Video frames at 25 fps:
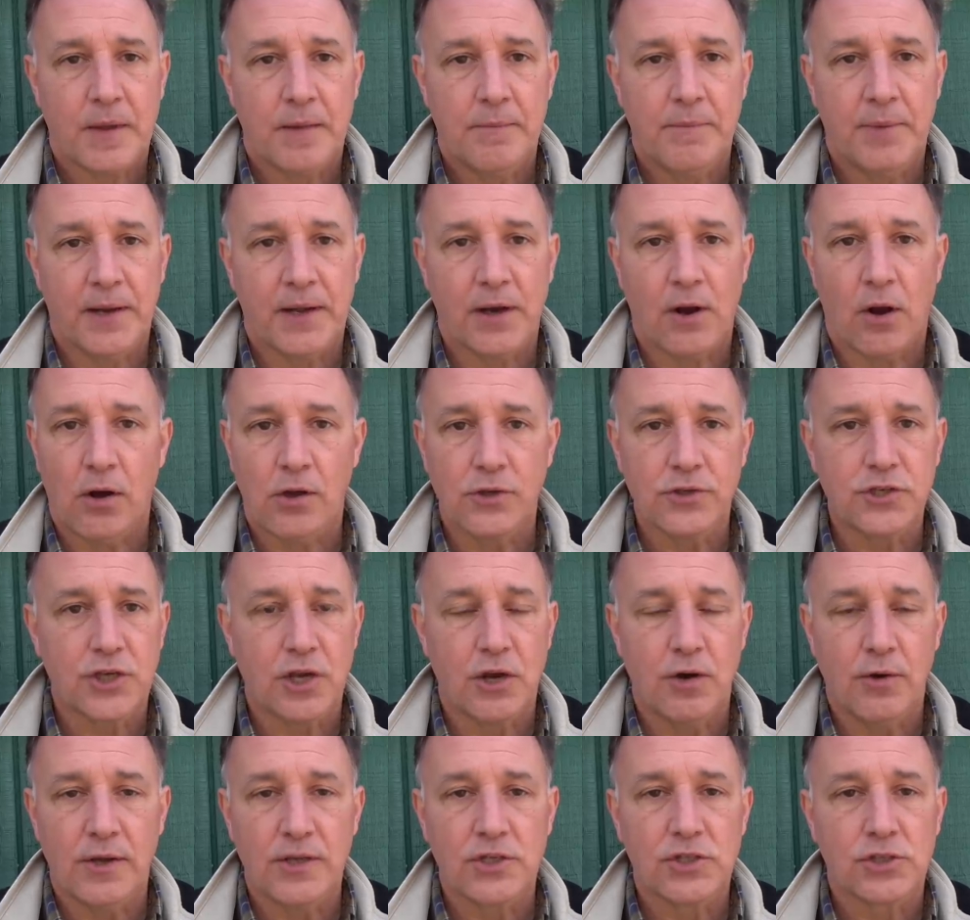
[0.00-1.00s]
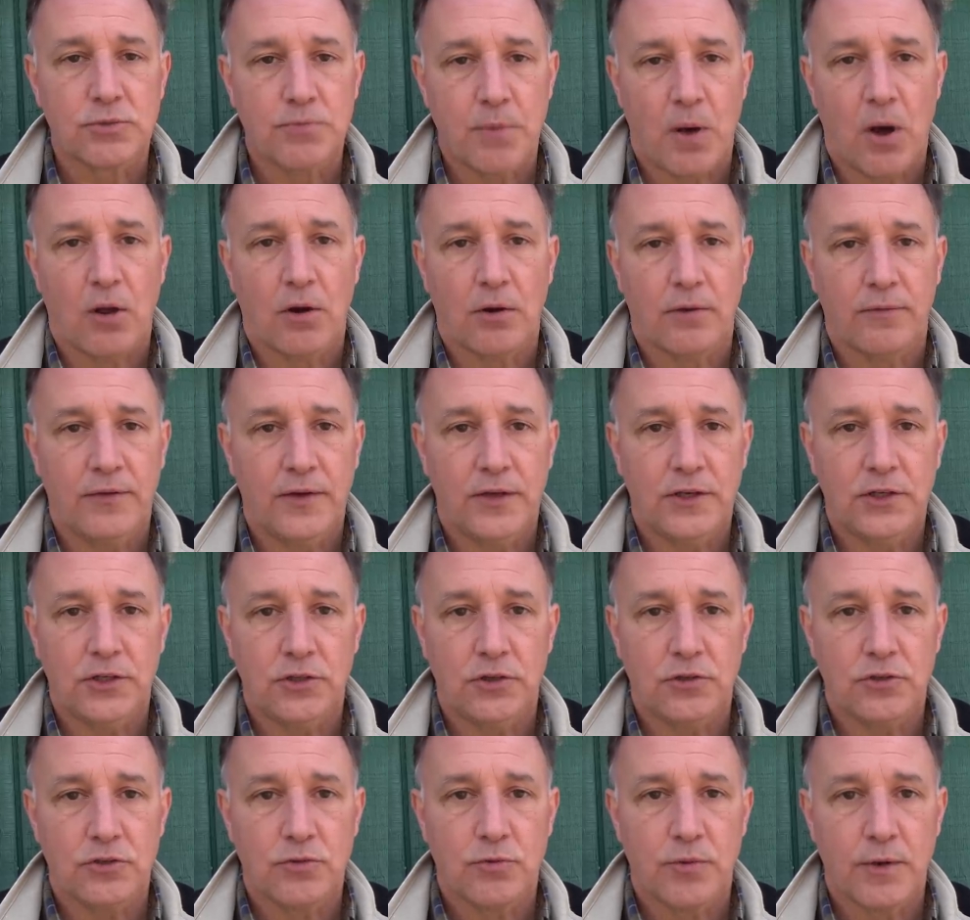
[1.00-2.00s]
but also in smaller
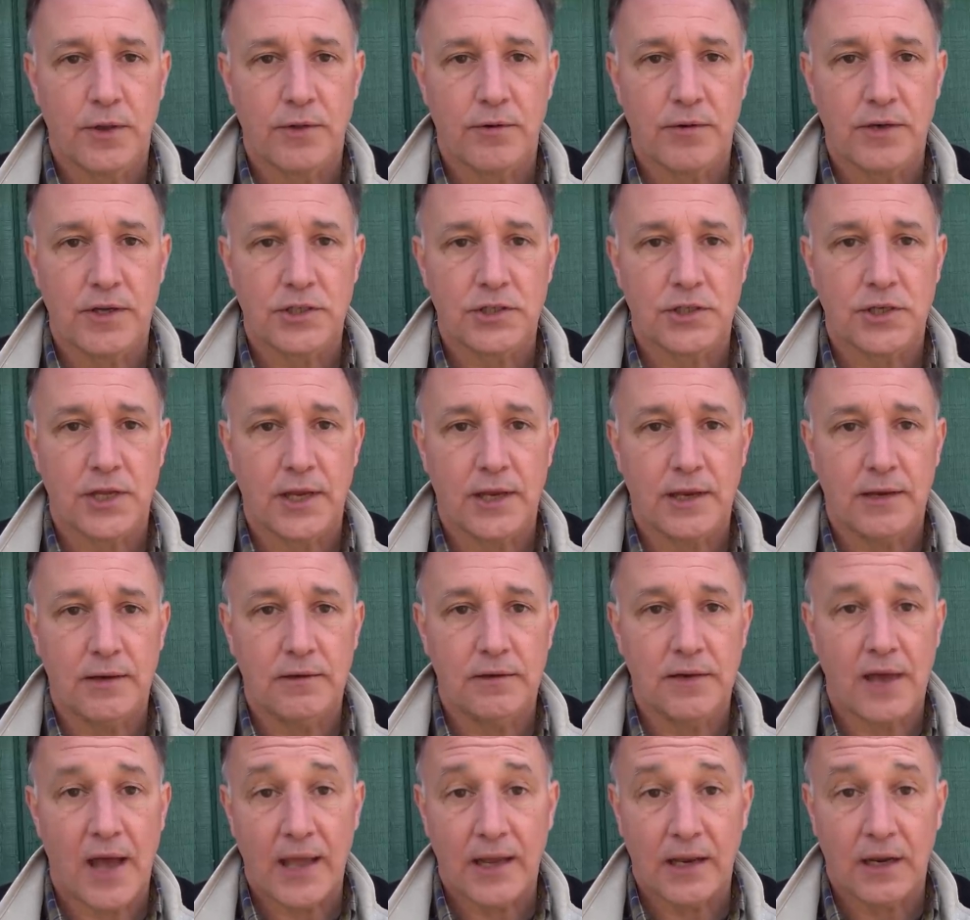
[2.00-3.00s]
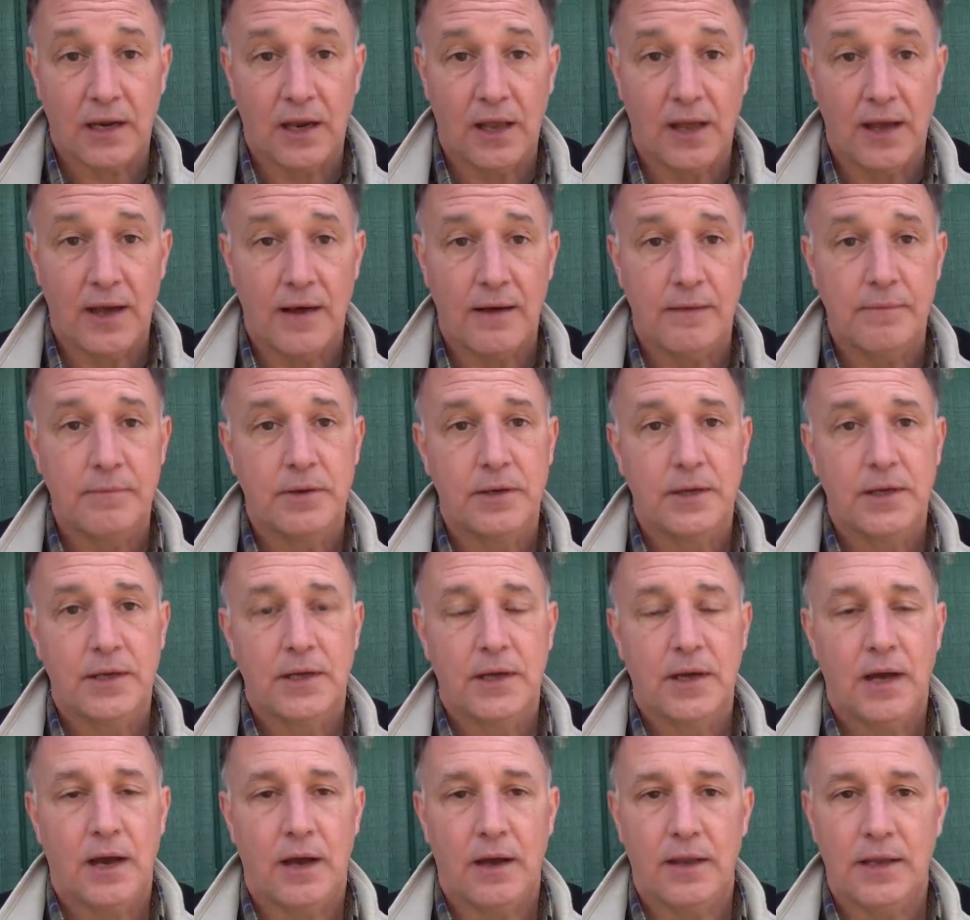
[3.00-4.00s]
venues, whether it's a nightclub,
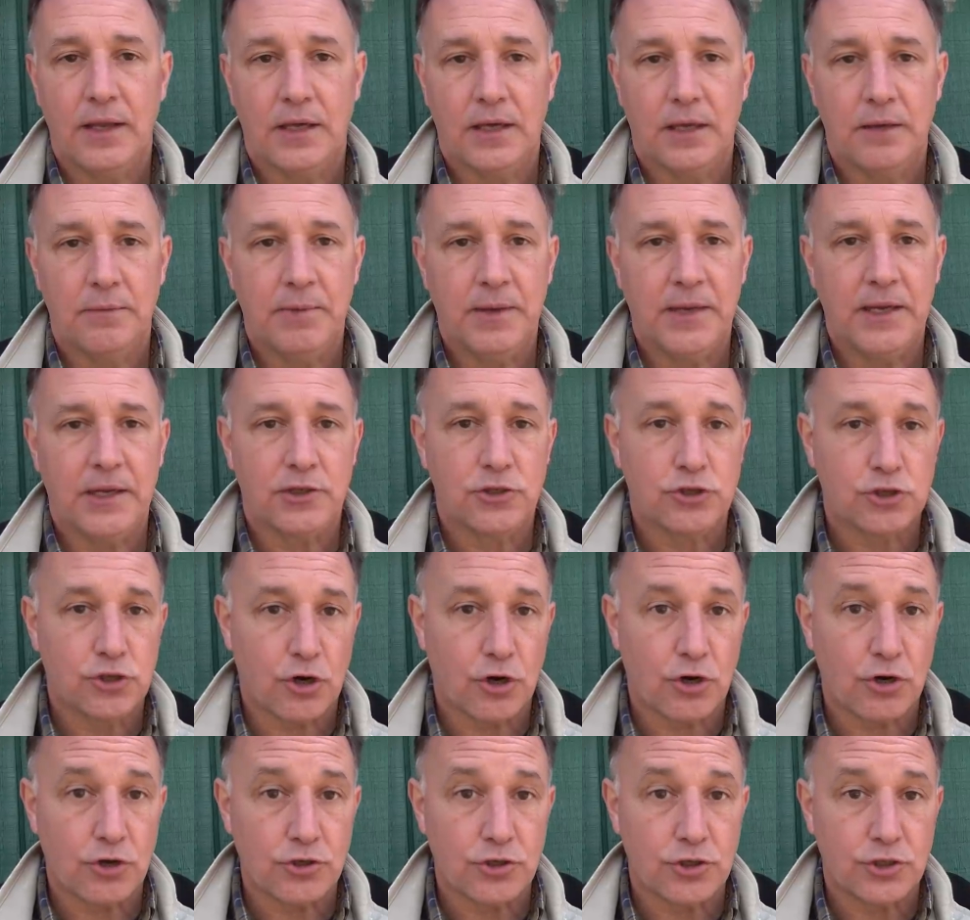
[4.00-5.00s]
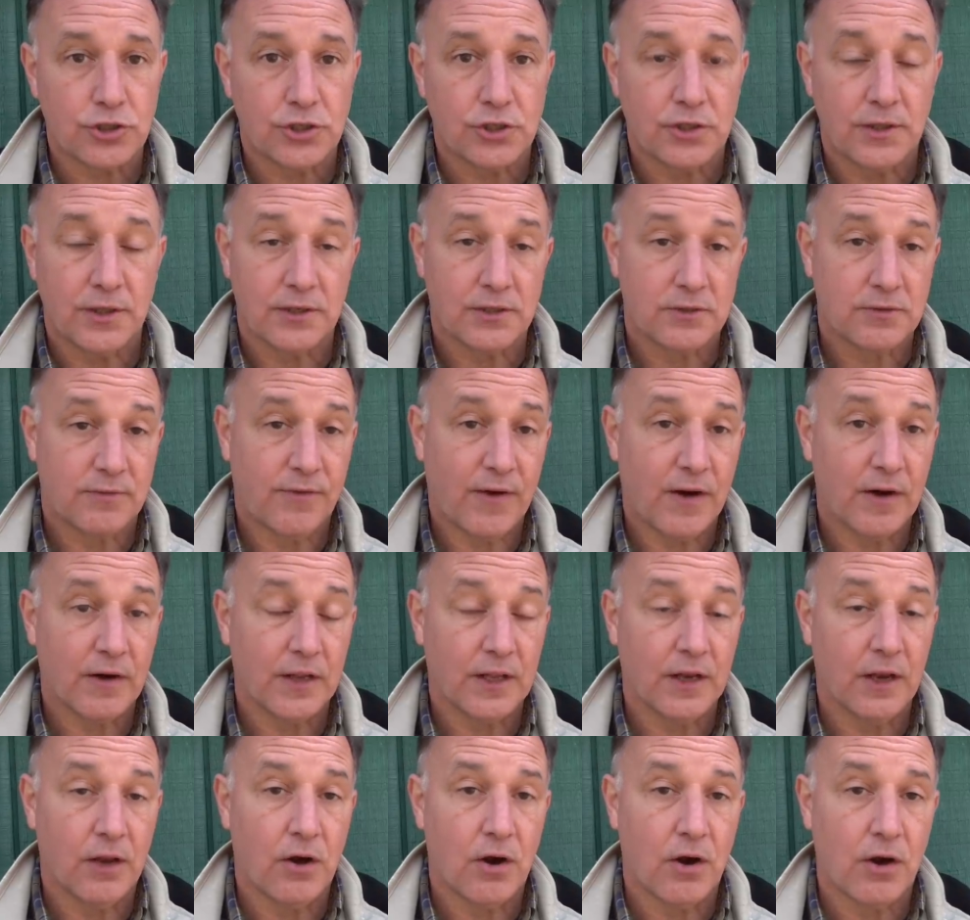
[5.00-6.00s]
it could be a church that's
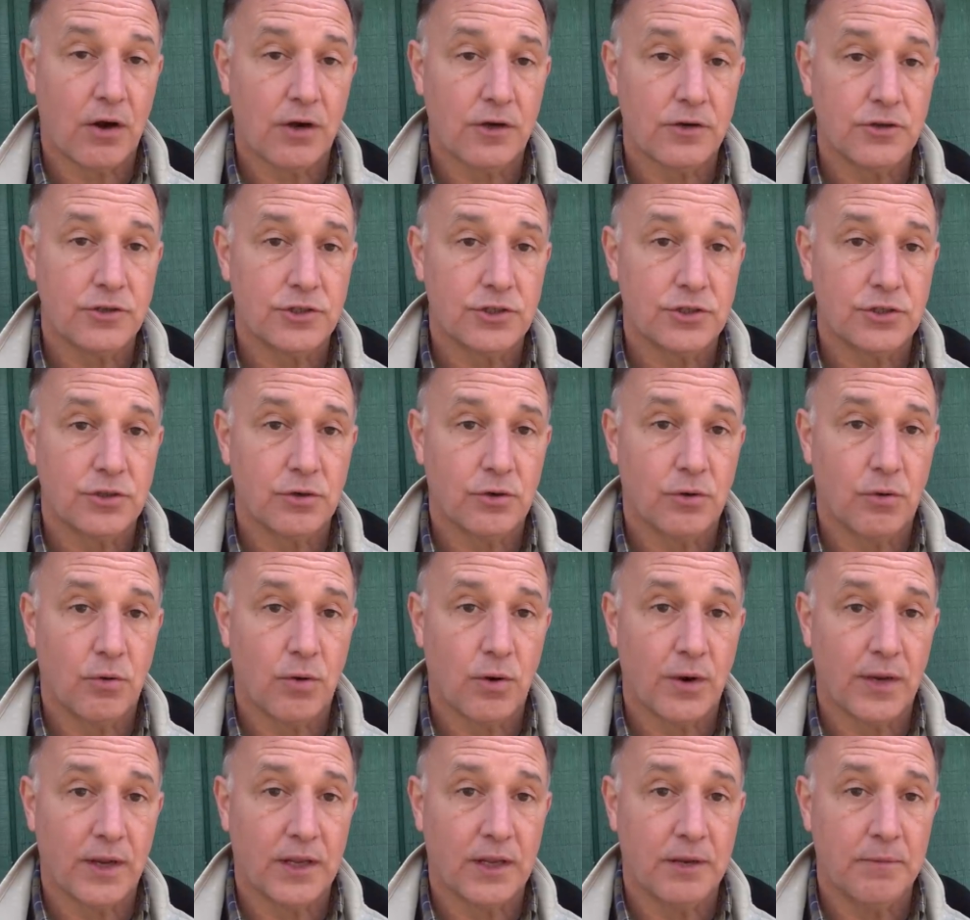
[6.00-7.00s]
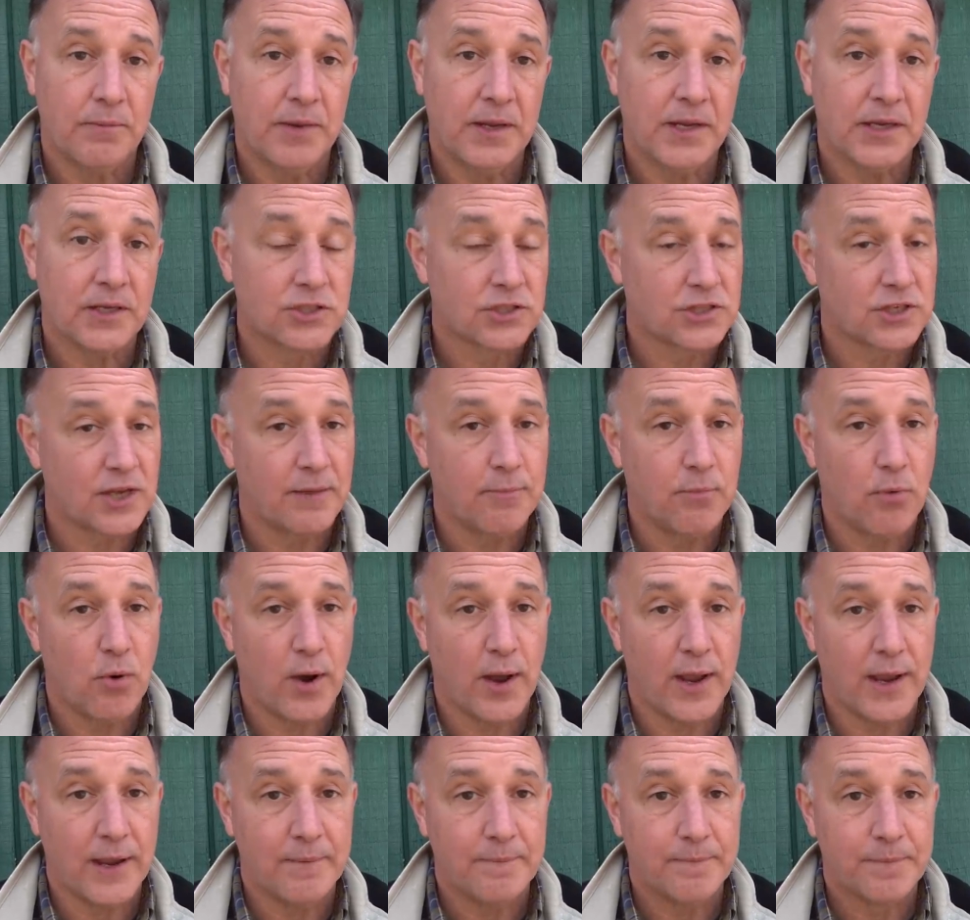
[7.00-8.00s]
fairly large, or it could be a
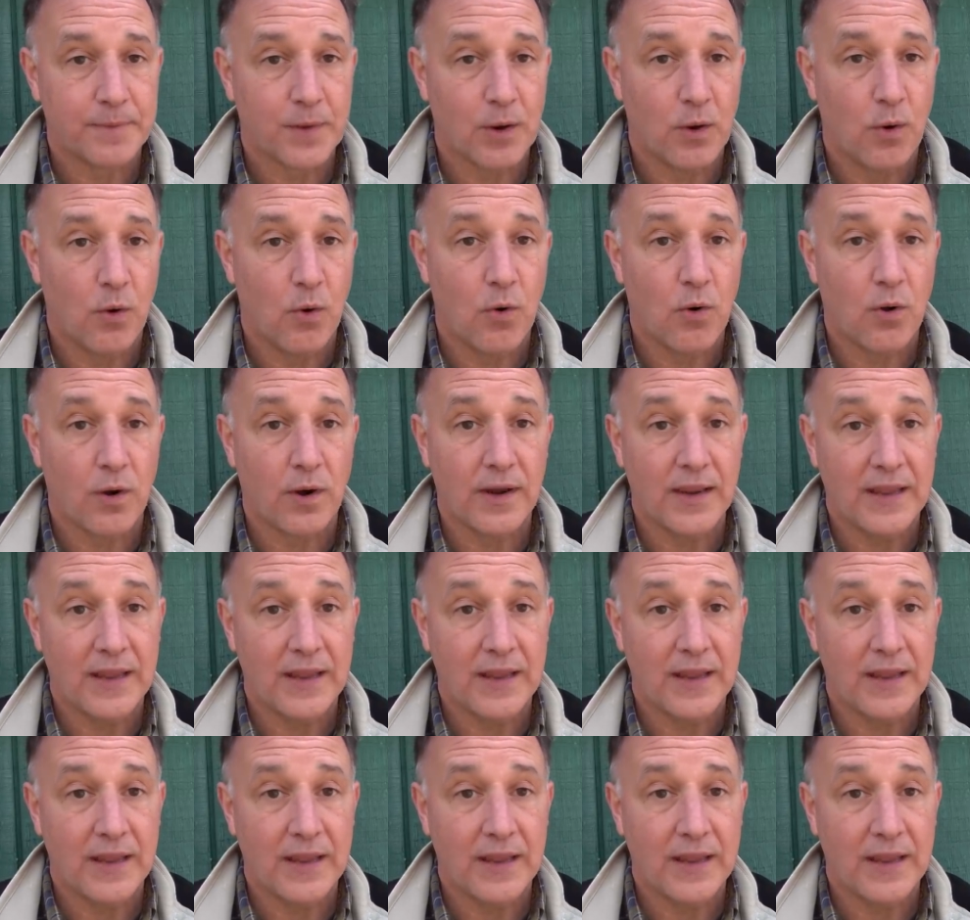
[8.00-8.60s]
subway, or